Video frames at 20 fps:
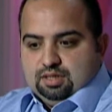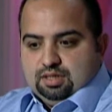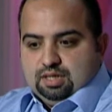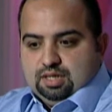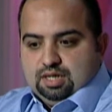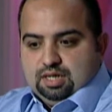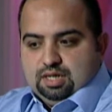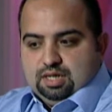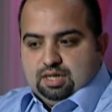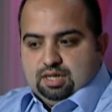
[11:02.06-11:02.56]

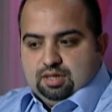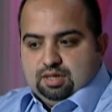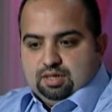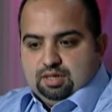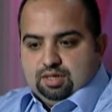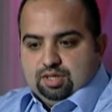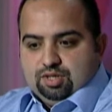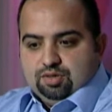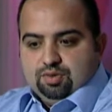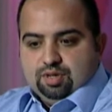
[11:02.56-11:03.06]
uh,
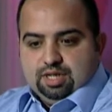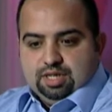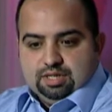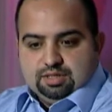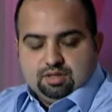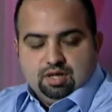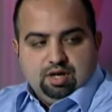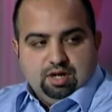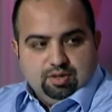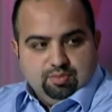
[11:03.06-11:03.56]
unit
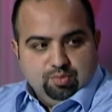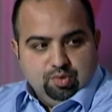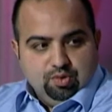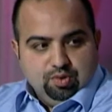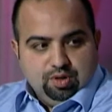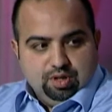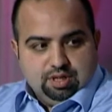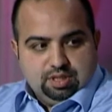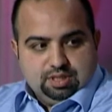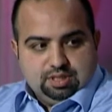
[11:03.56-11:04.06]
is on
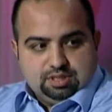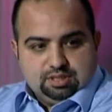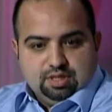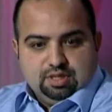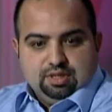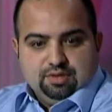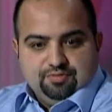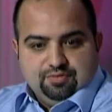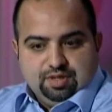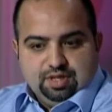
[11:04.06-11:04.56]
board. It's
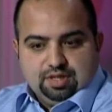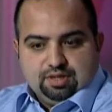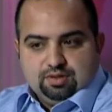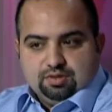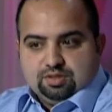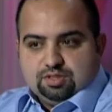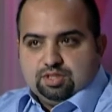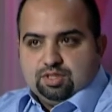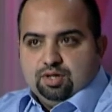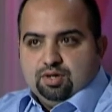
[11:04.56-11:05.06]
on the
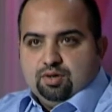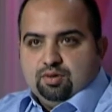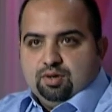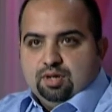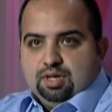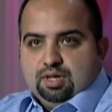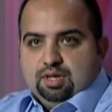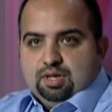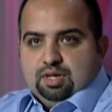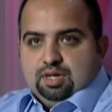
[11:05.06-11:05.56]
vehicle. So
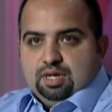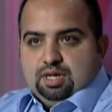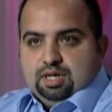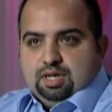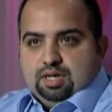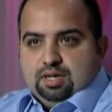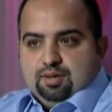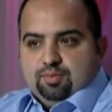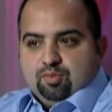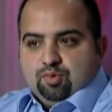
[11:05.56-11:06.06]

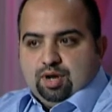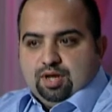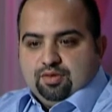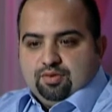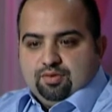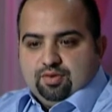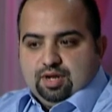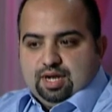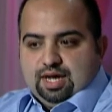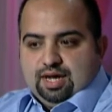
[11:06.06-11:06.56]
um, rather
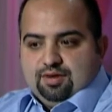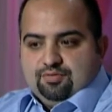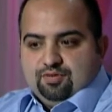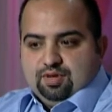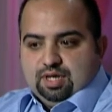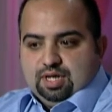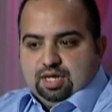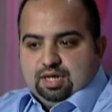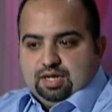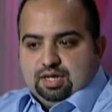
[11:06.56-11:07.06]
than
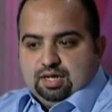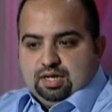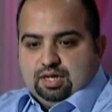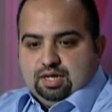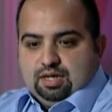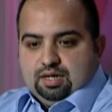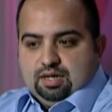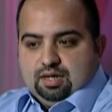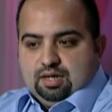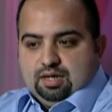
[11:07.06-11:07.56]
having uh,
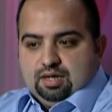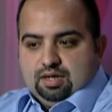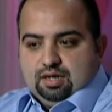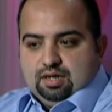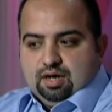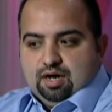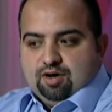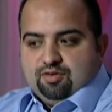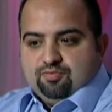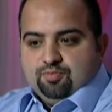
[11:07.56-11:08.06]
uh,
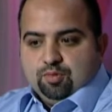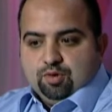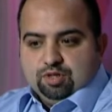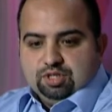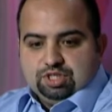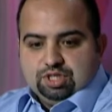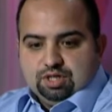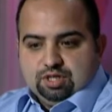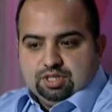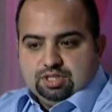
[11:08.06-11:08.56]
off-board
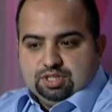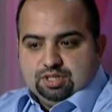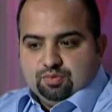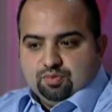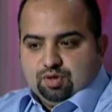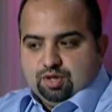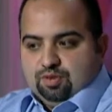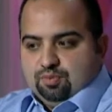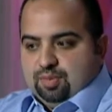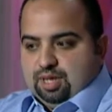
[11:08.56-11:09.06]
charging
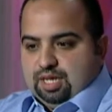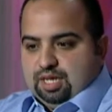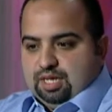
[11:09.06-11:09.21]
where you may